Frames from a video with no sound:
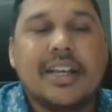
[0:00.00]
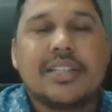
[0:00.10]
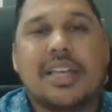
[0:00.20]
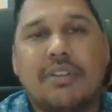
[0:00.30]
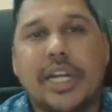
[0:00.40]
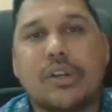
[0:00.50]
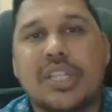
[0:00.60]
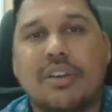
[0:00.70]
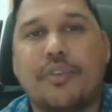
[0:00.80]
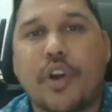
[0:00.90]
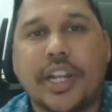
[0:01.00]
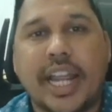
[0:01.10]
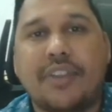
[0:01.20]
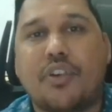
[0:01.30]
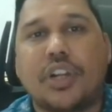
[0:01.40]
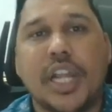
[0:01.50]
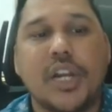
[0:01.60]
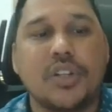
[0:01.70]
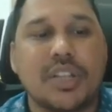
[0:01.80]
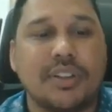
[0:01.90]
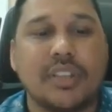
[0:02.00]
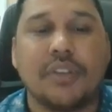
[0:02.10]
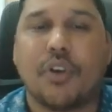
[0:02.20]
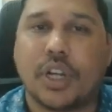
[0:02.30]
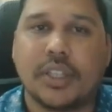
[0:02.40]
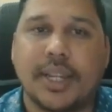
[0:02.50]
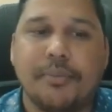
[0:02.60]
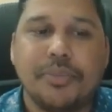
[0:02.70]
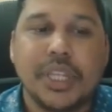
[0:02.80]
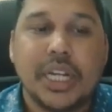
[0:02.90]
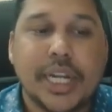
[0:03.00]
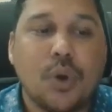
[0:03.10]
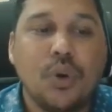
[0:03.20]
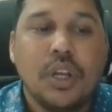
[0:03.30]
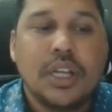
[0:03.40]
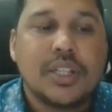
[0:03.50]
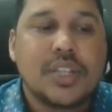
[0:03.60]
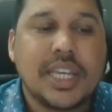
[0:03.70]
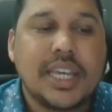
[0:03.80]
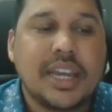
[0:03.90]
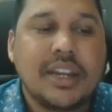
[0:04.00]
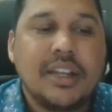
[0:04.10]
7 into 7, 49, 49 into 7, 343. Now, see here,